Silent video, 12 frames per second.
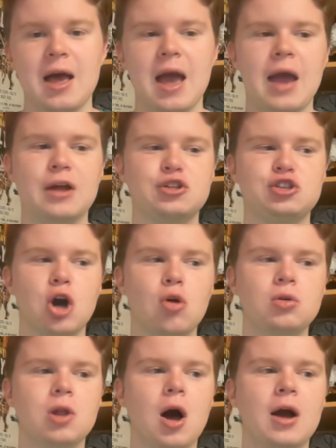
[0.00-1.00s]
And Joe
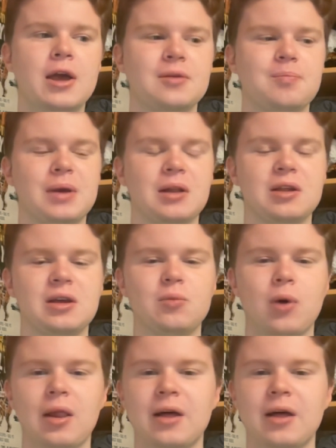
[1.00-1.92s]
Locke at Billy, well,